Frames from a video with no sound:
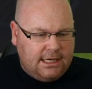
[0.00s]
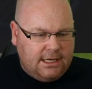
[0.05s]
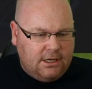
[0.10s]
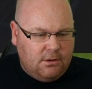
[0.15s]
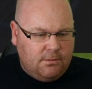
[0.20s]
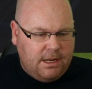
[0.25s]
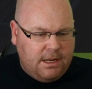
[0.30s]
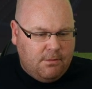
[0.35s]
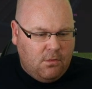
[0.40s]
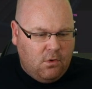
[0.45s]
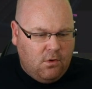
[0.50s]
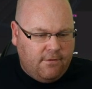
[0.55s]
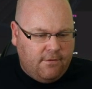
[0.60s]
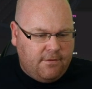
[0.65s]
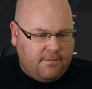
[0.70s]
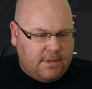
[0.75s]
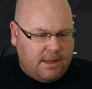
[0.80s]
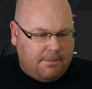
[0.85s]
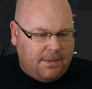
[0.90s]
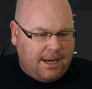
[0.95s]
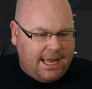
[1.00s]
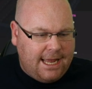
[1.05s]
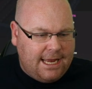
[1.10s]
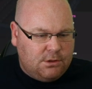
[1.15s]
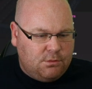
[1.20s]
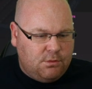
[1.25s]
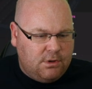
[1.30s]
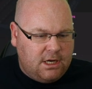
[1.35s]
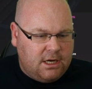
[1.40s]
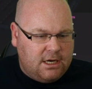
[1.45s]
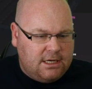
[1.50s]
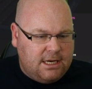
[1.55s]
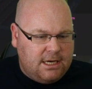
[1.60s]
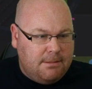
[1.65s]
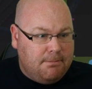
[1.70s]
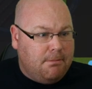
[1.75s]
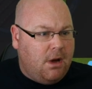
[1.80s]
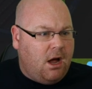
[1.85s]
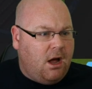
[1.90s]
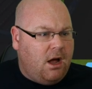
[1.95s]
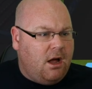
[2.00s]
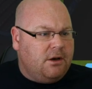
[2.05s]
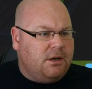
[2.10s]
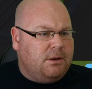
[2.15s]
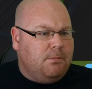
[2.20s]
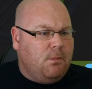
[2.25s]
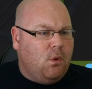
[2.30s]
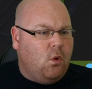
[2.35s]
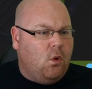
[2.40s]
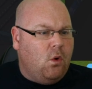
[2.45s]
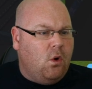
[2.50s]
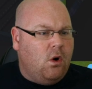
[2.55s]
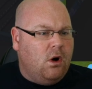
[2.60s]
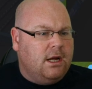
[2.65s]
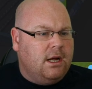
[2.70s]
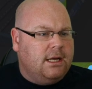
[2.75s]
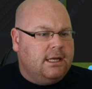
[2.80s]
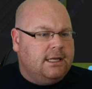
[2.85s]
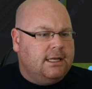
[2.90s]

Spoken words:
a little bit more from the players. We're going to demand more